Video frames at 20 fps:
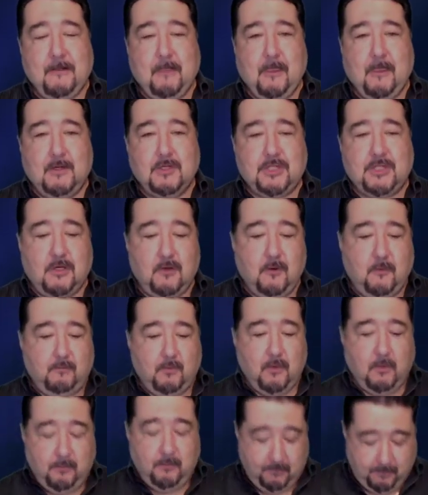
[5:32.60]
So
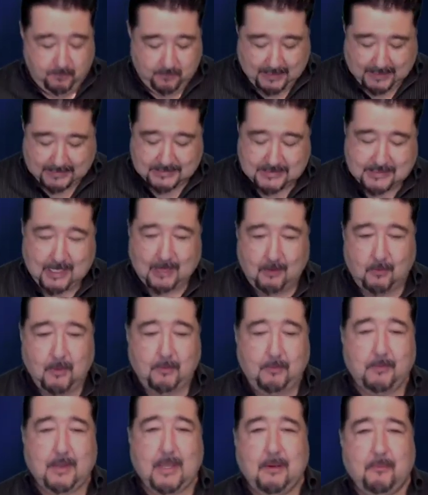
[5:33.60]
that's not
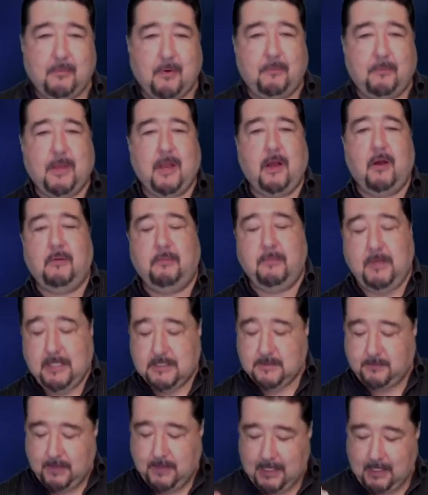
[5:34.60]
what being prepared
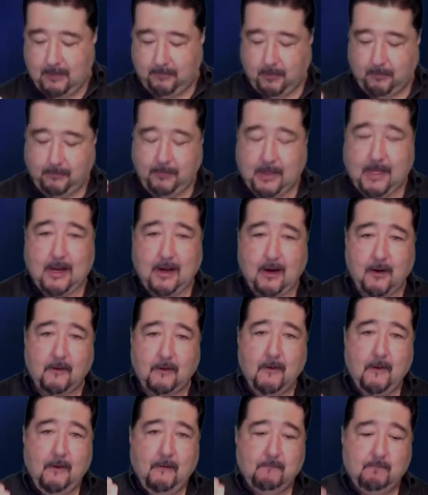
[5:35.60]
means. Being
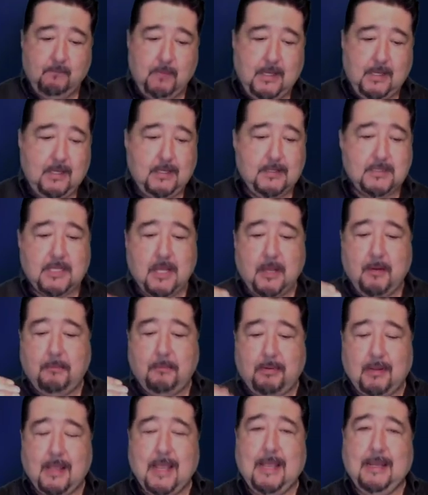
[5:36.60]
prepared means
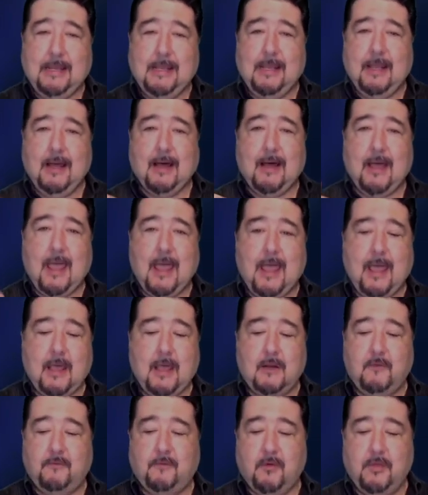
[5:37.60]
planning
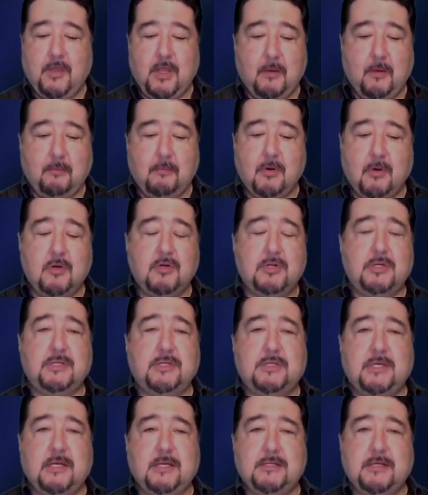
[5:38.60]
ahead for the
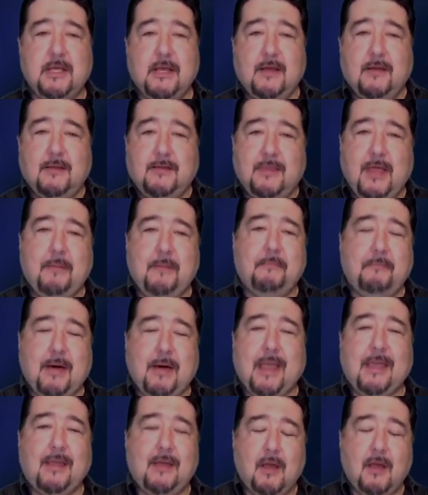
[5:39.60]
emergencies that
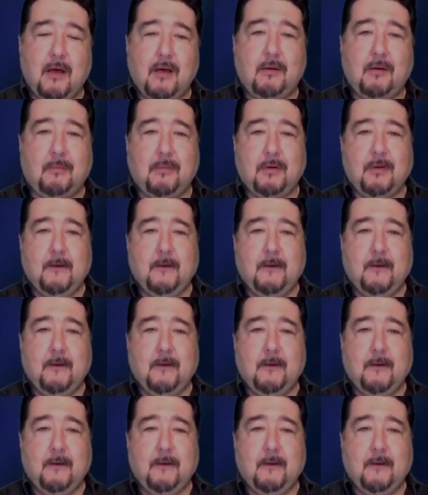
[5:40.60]
might come.